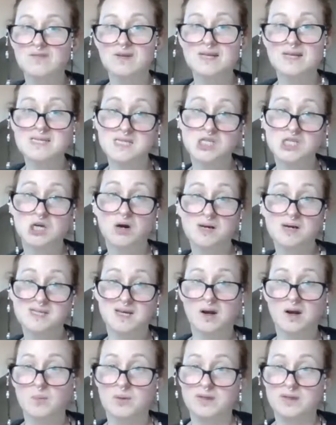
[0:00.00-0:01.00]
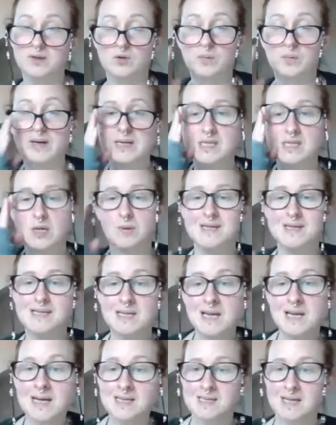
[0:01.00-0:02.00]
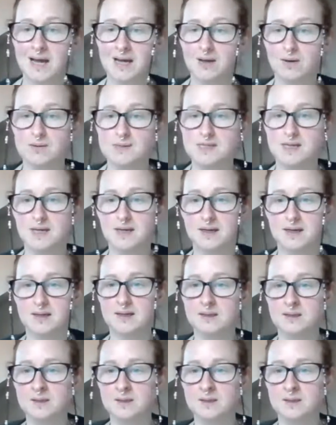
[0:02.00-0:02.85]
it did tidy it up a little bit, so it's less chaotic.